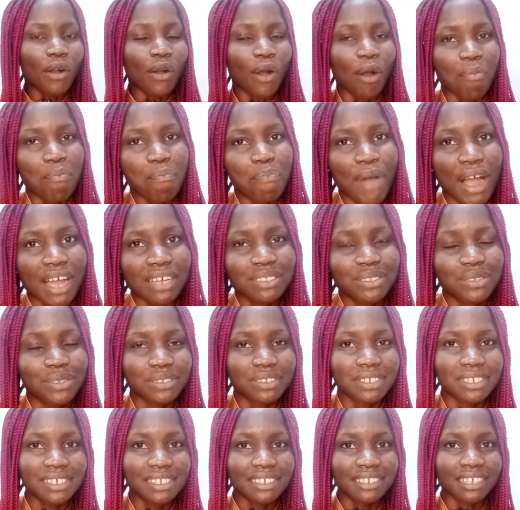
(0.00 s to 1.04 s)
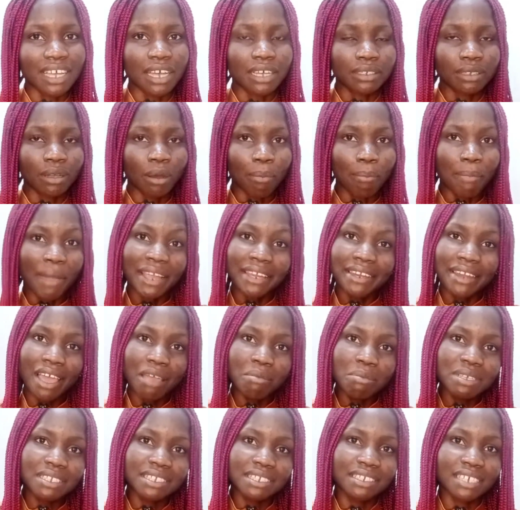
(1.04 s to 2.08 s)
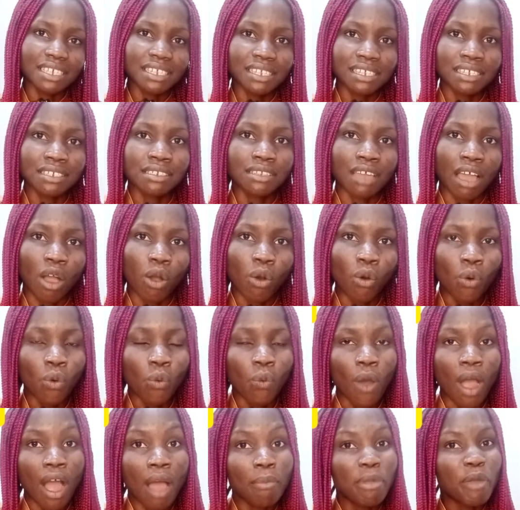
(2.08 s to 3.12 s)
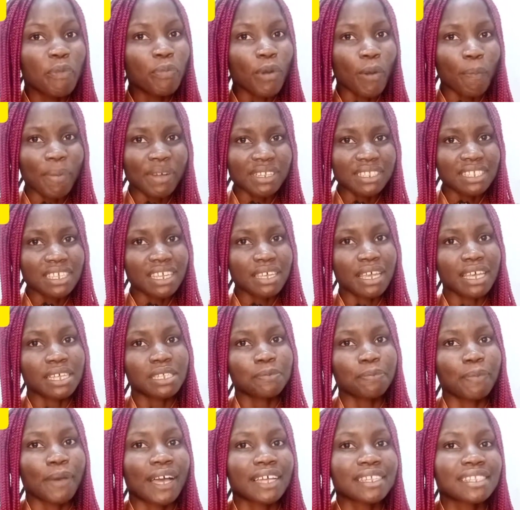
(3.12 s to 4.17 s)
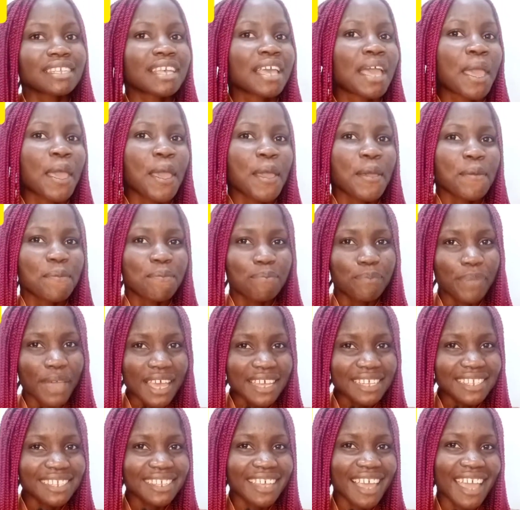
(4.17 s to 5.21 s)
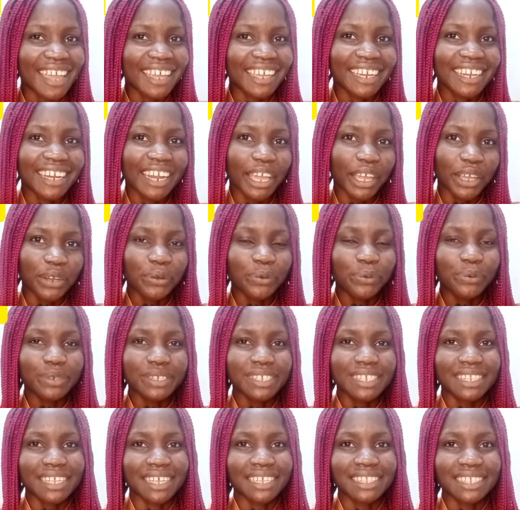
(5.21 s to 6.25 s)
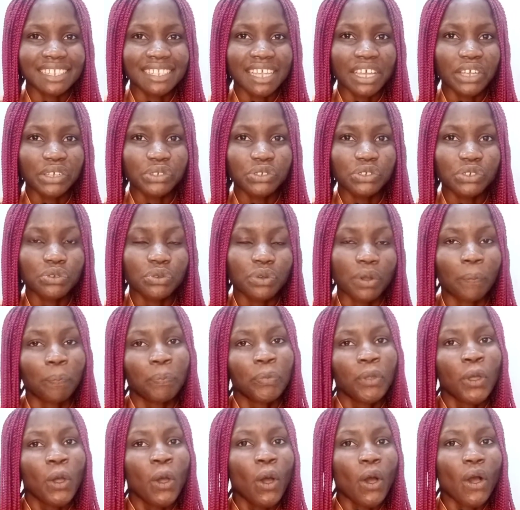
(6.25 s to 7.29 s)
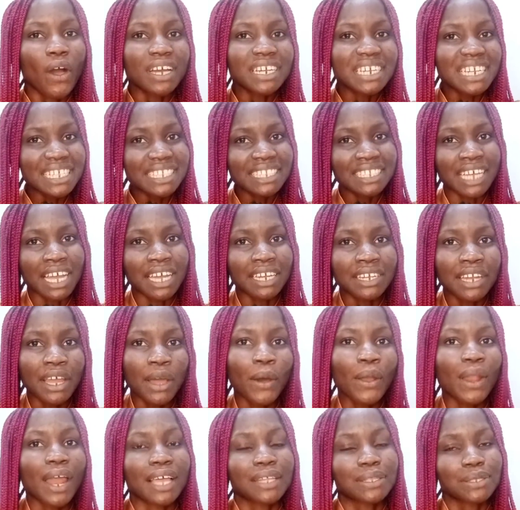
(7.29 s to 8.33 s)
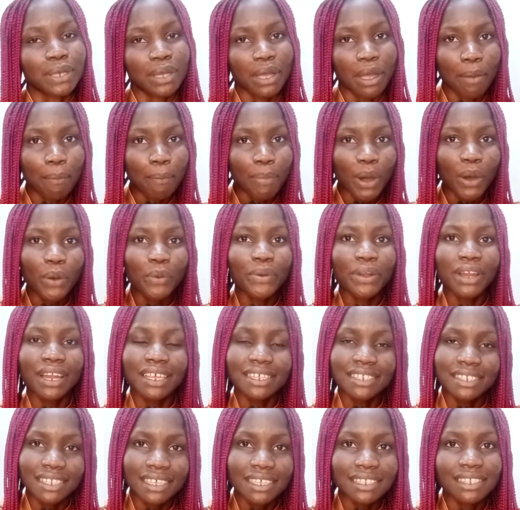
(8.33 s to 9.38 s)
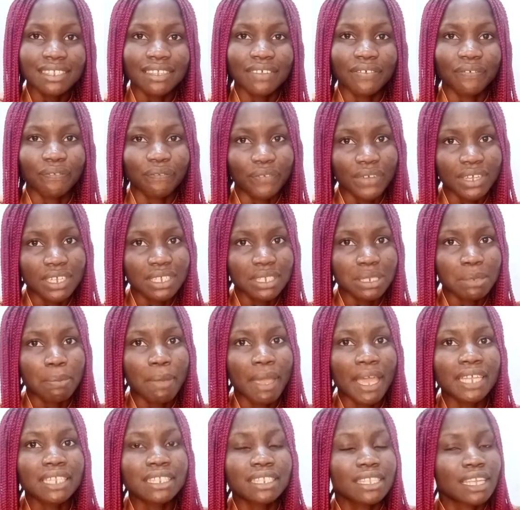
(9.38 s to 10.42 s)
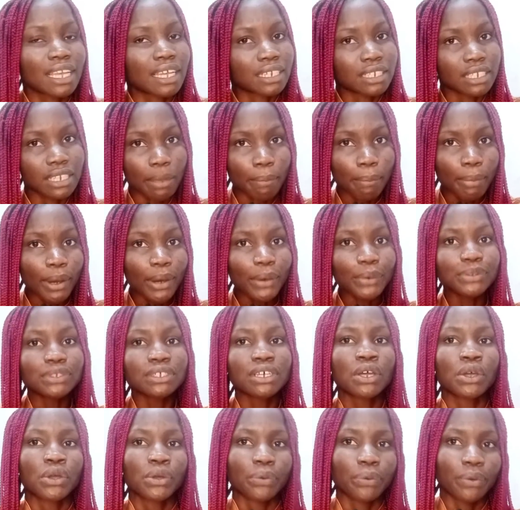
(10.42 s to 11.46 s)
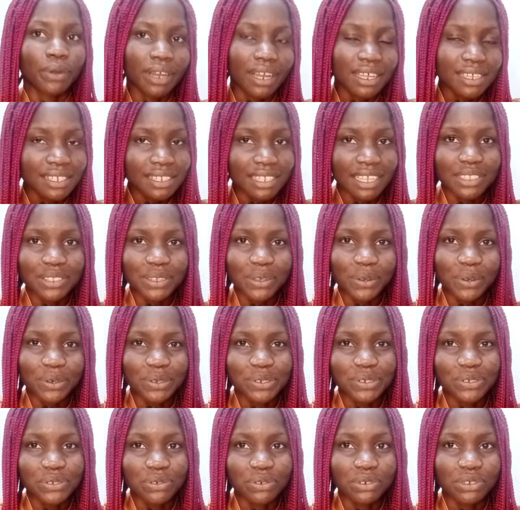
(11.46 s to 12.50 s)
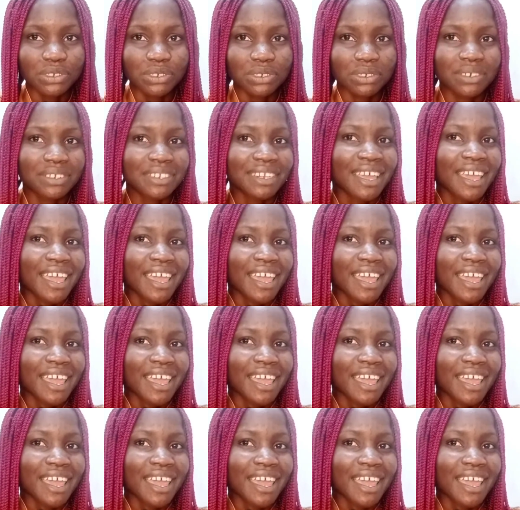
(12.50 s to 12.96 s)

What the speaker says: Welcome back to this channel. My name is Jacinta Ukwa. I'm a property expert based here in Enugu State, Nigeria. On this channel, I talk about real estate investment and about real estate construction.